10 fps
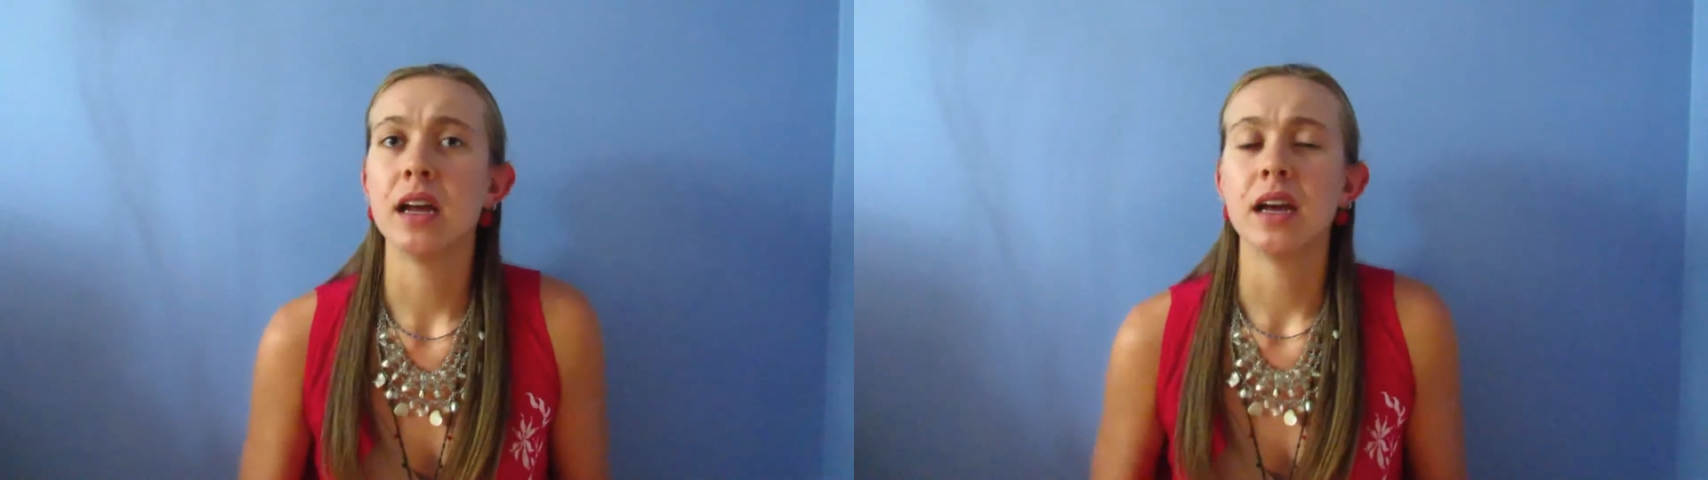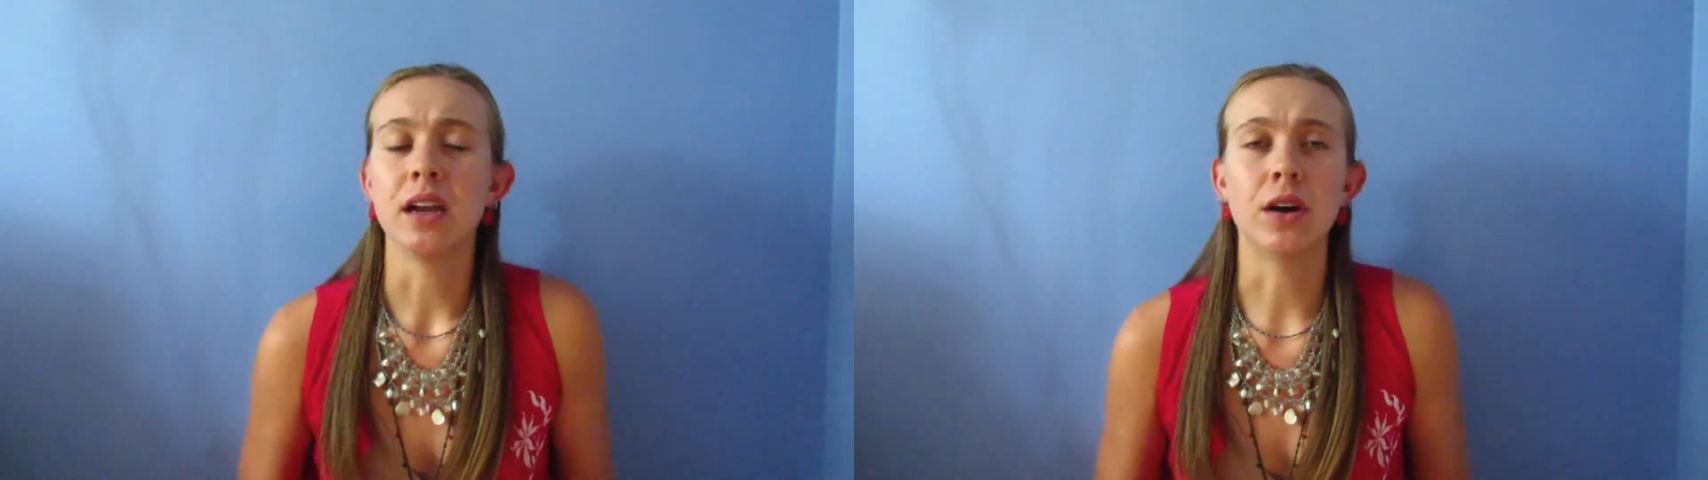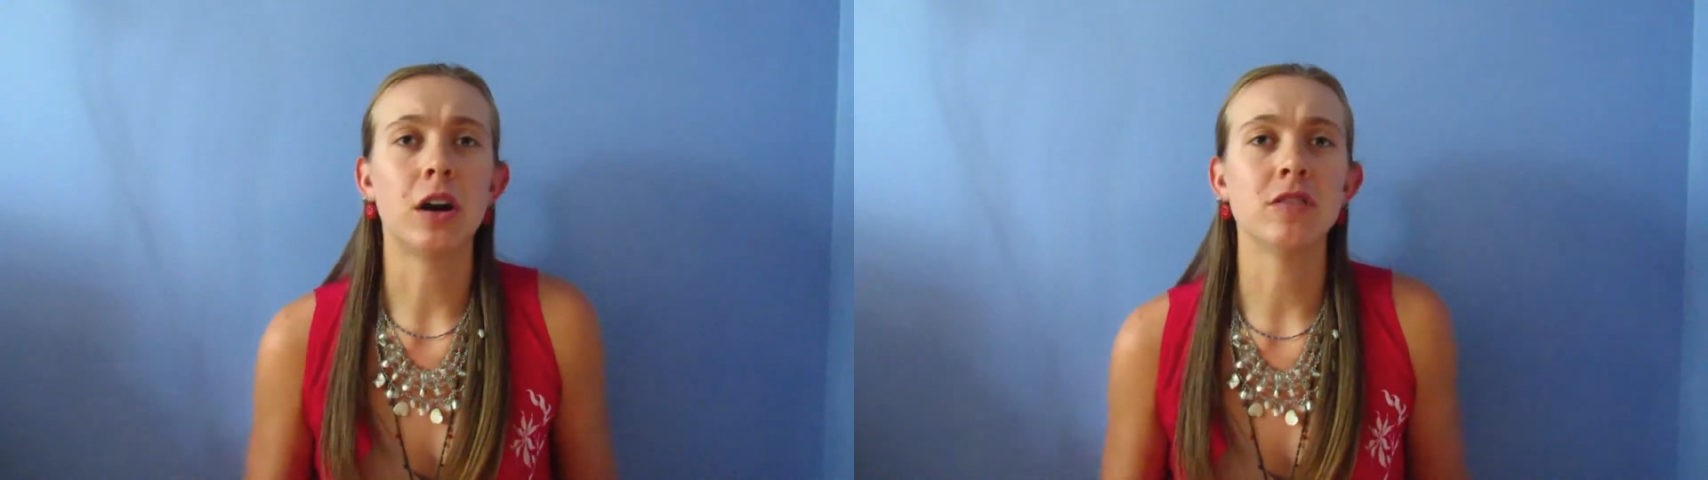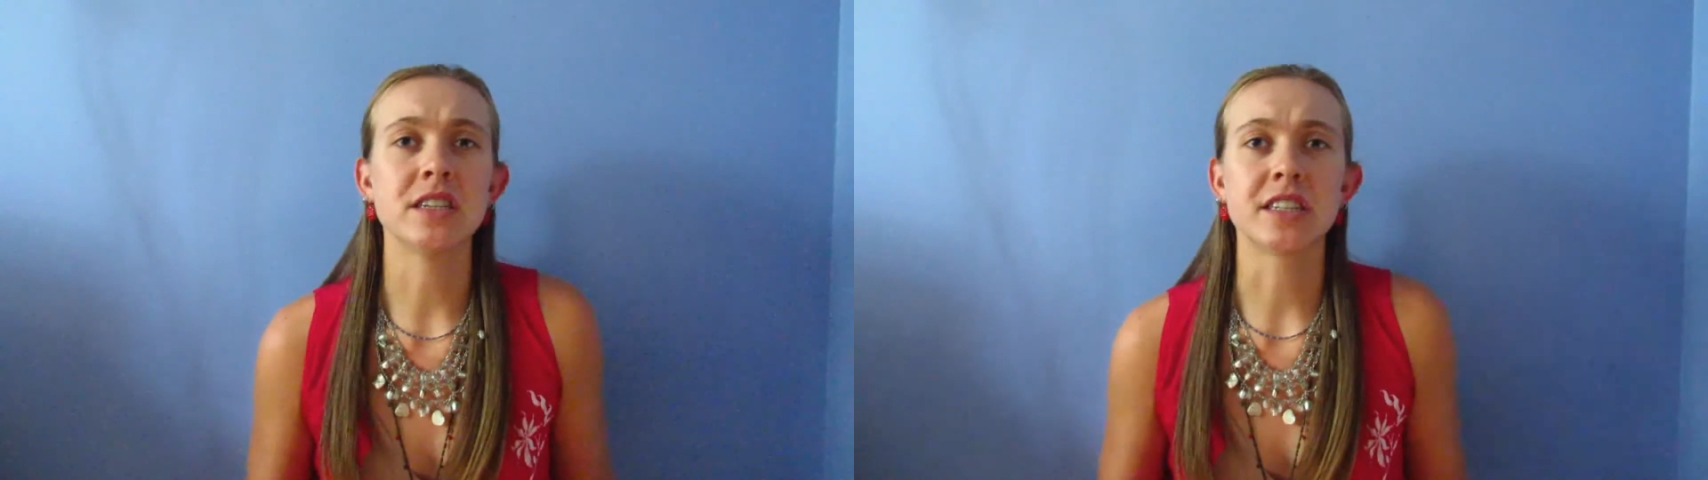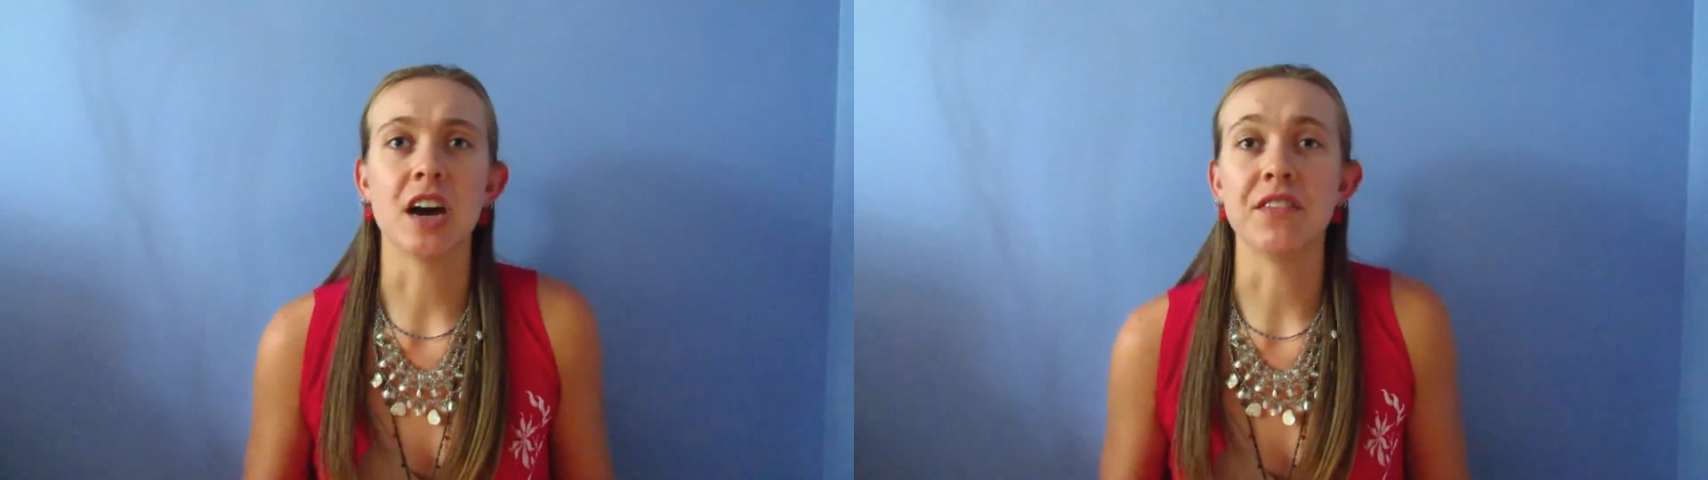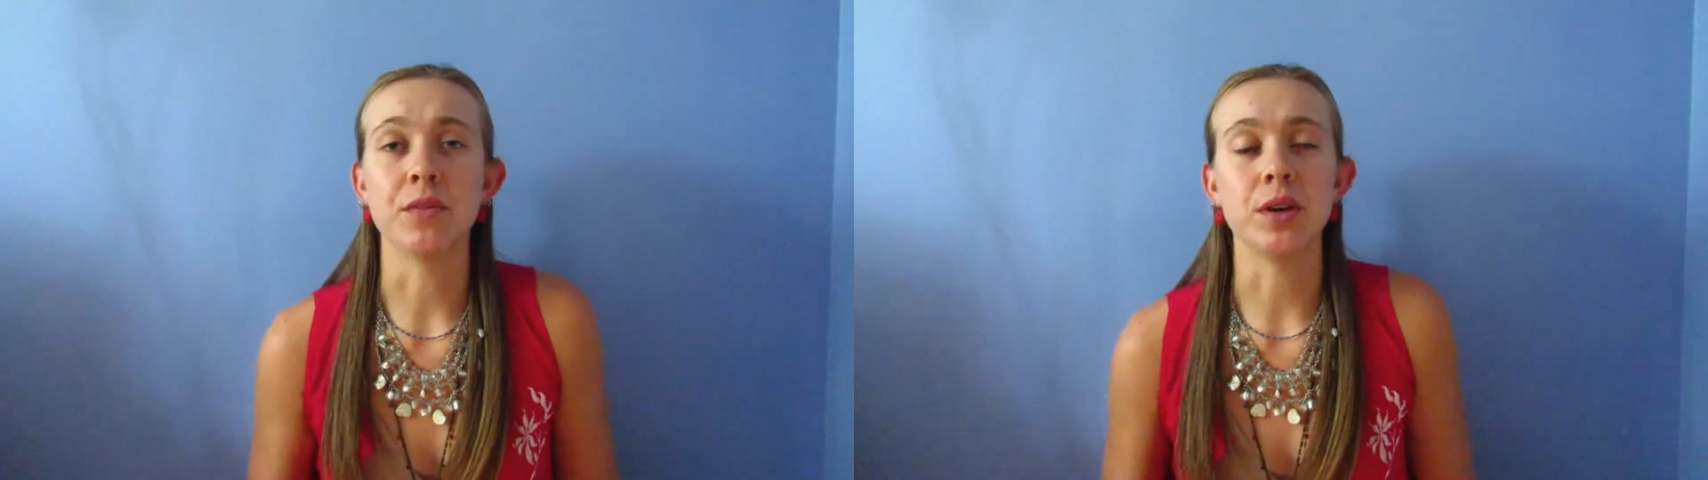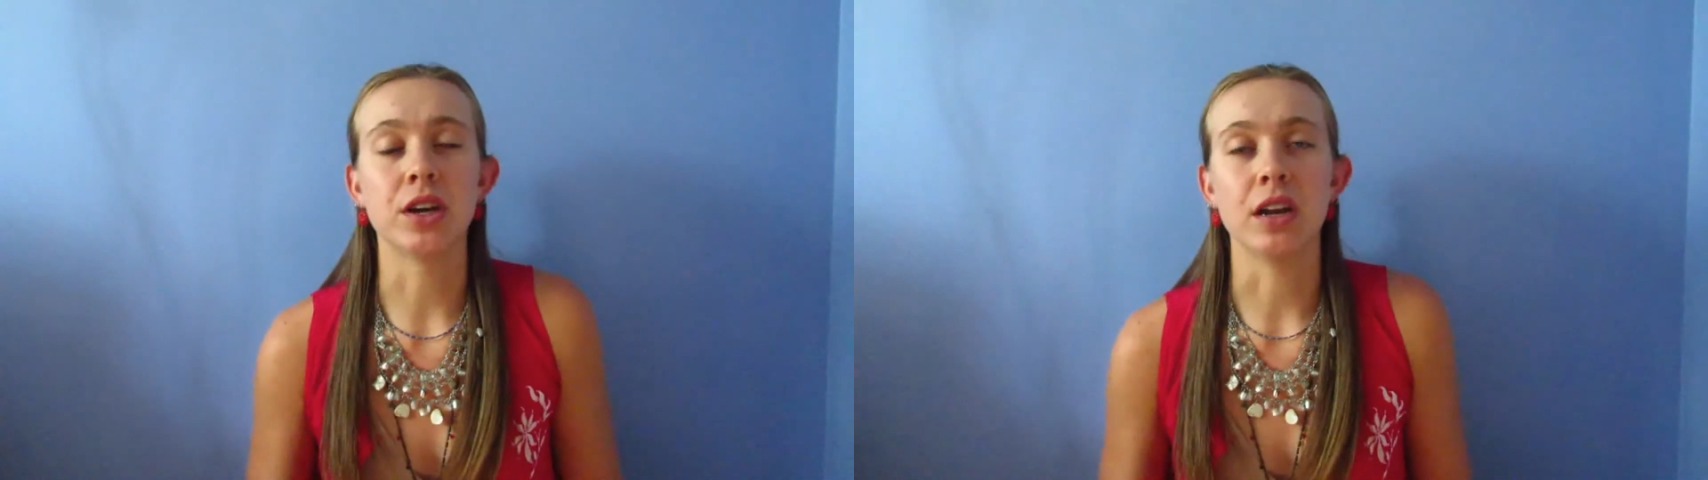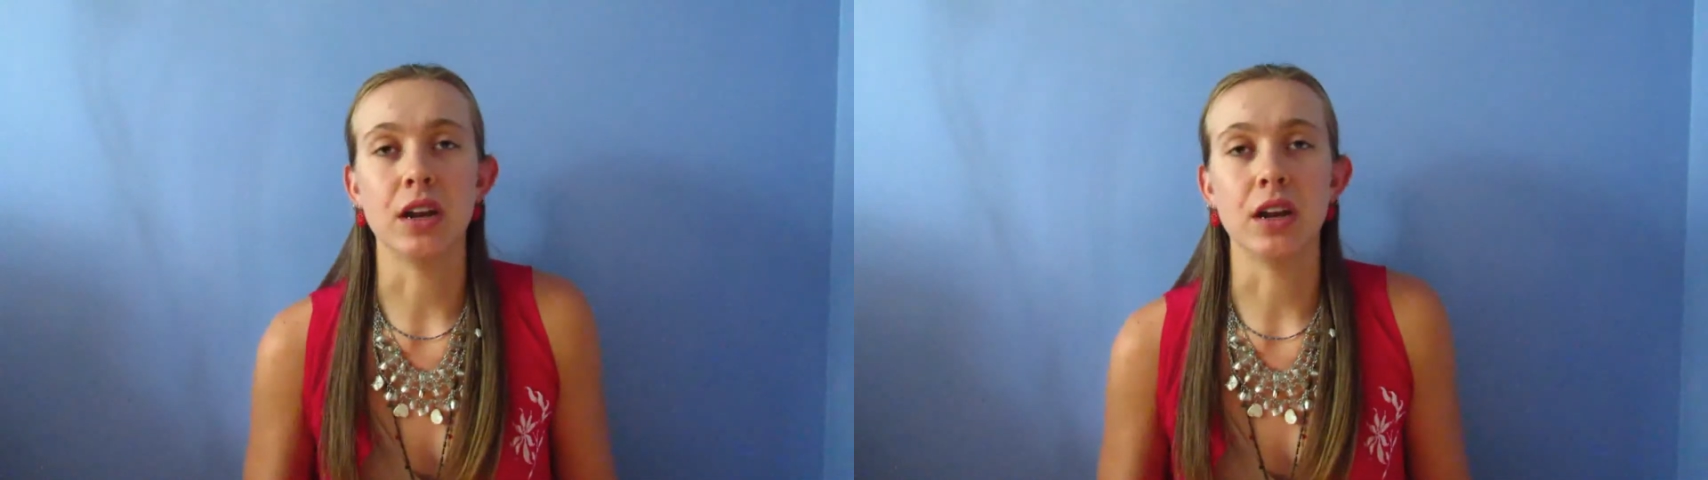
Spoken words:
and all this stuff, and we could